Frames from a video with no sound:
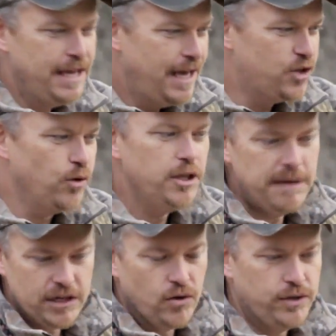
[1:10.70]
right. it's
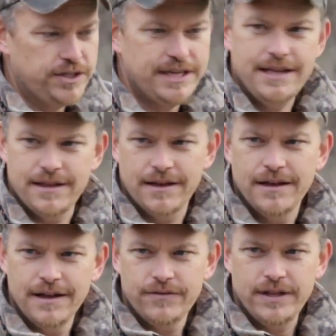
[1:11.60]
really been cool to see
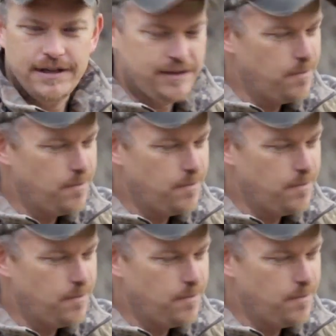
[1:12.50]
the, the,